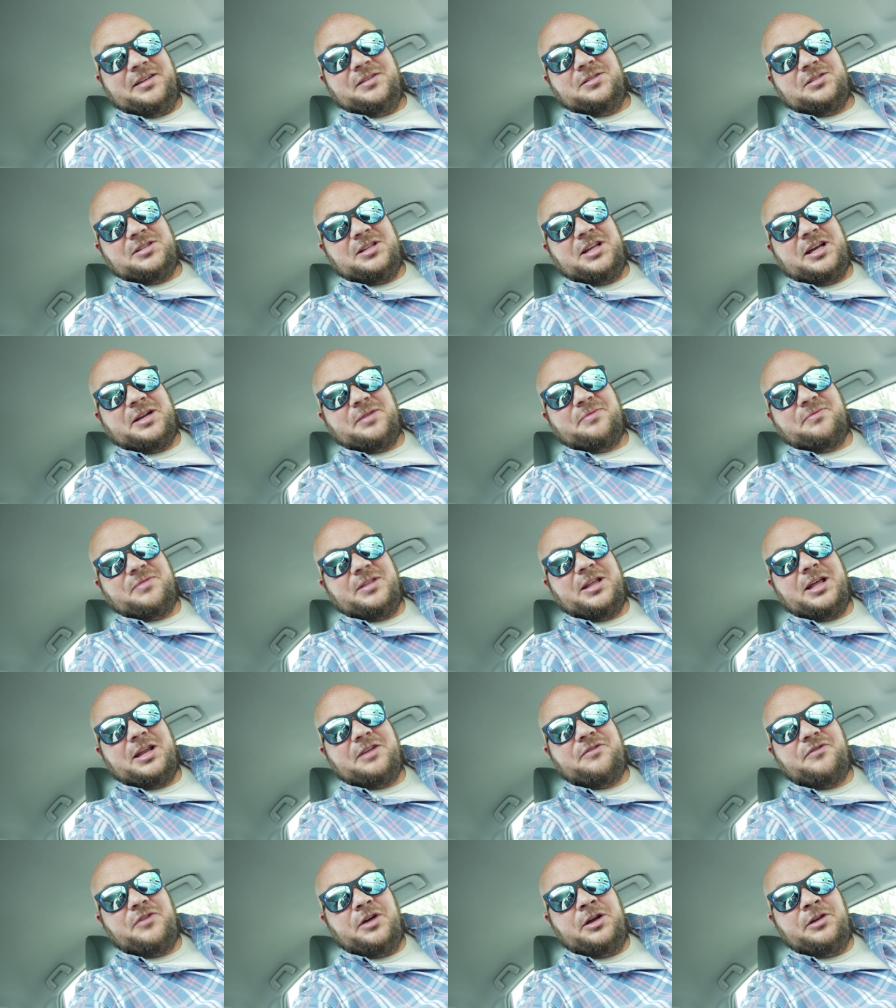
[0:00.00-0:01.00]
It was a lot of a
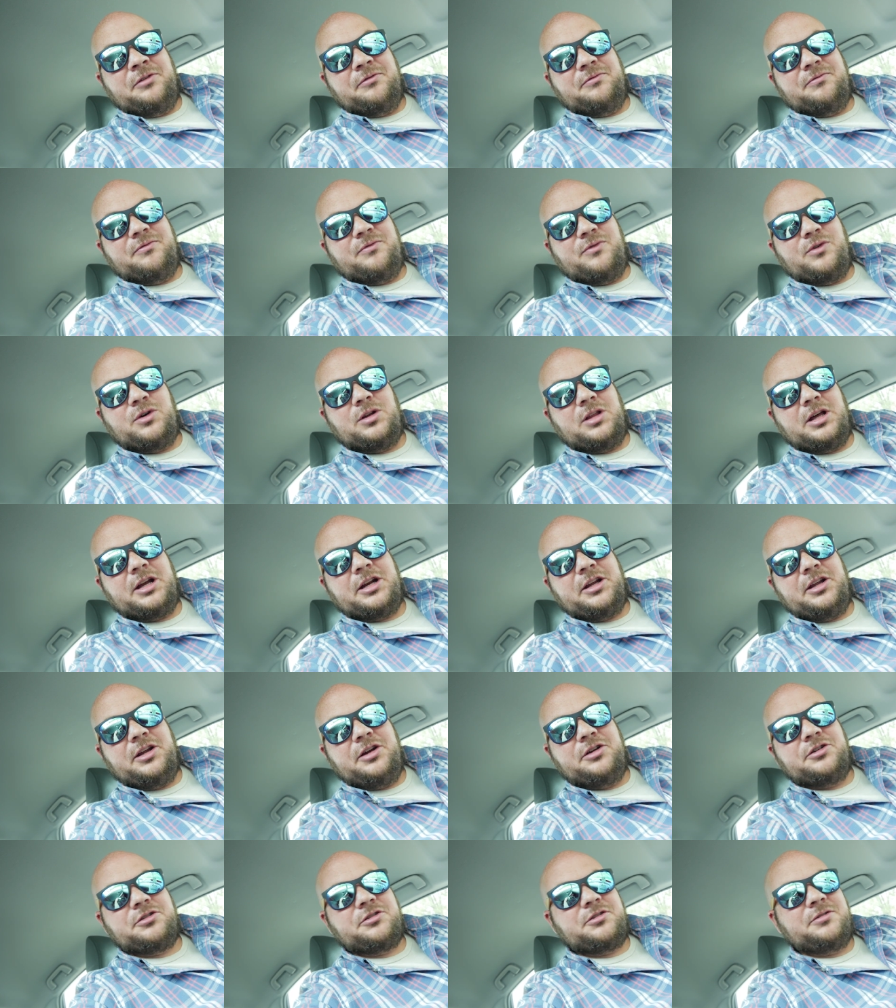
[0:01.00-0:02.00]
lot of fun for a lot of
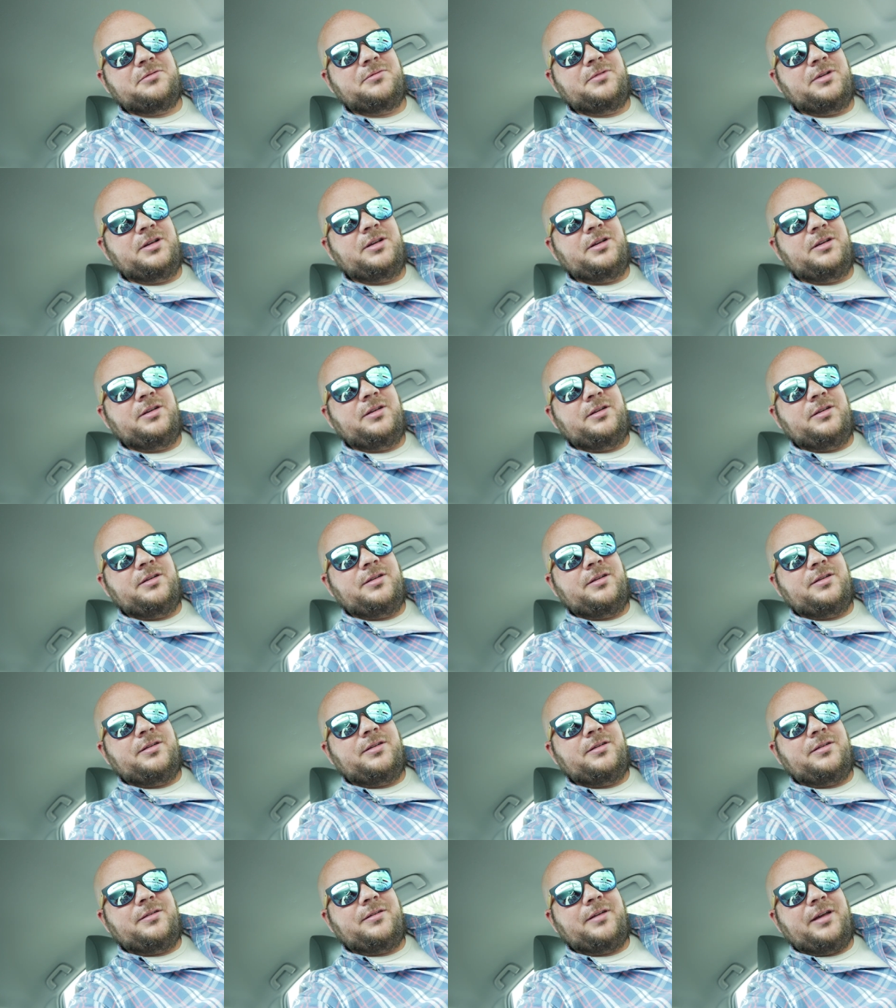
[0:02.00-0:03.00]
years
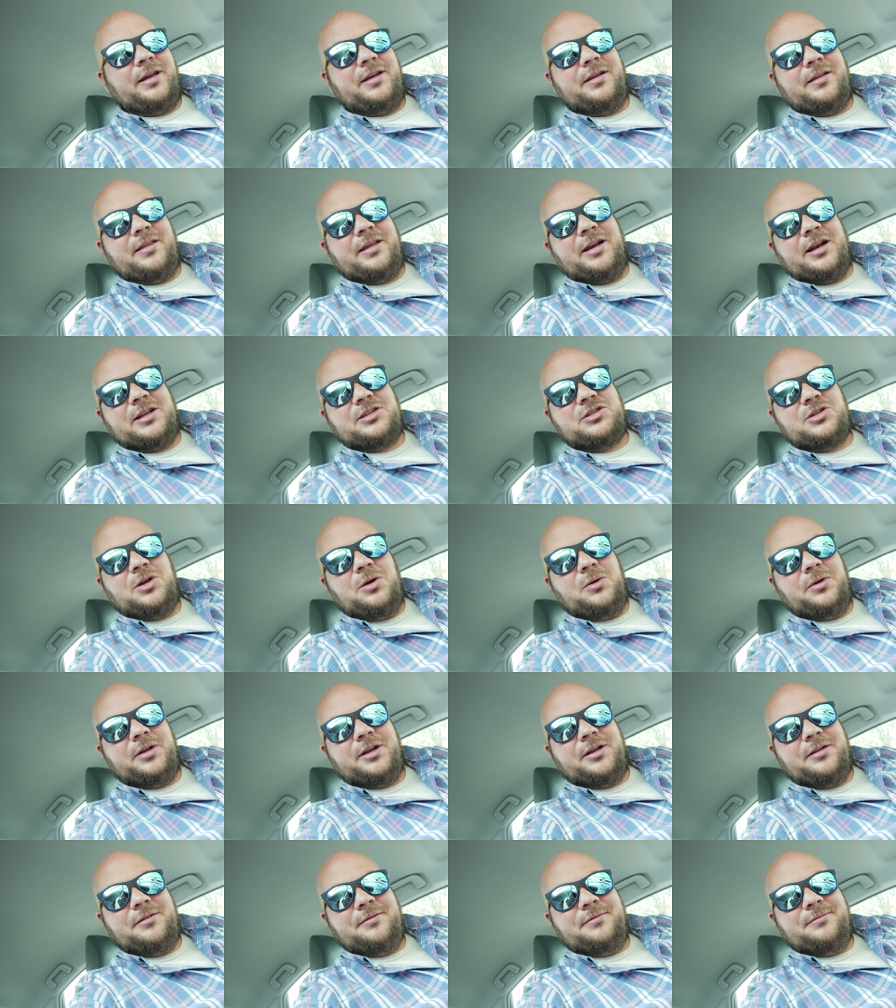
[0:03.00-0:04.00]
and then I sold
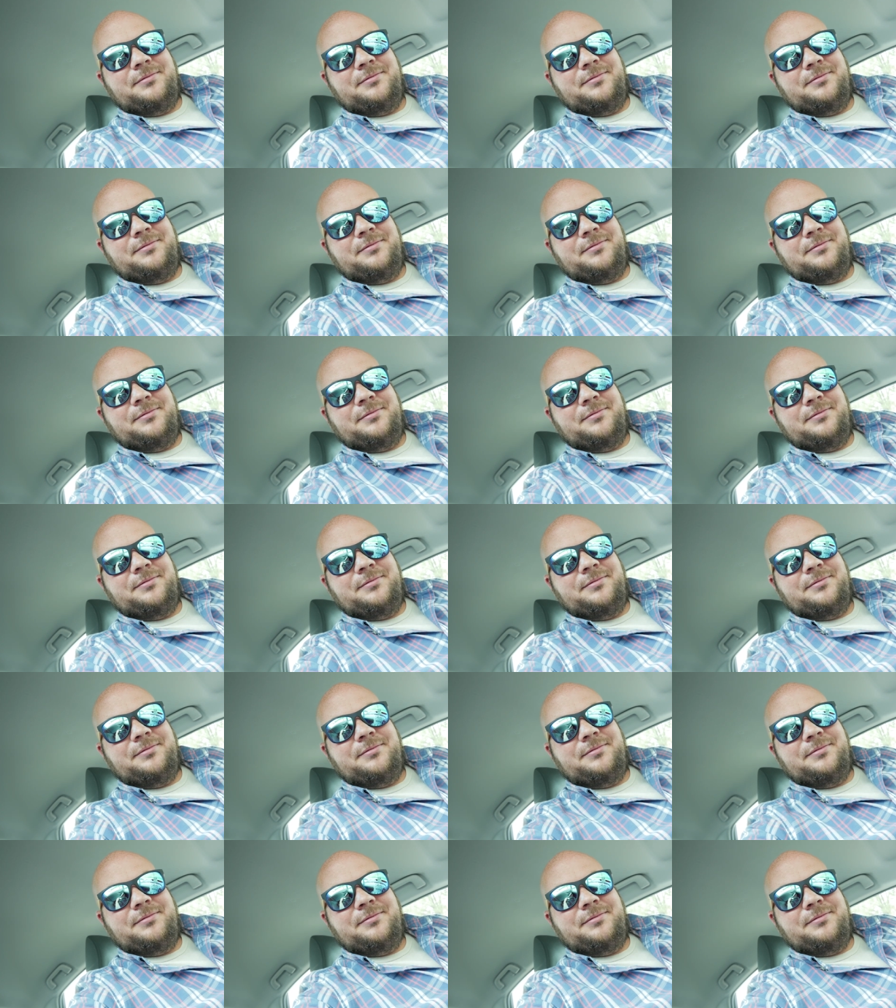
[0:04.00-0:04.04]
it.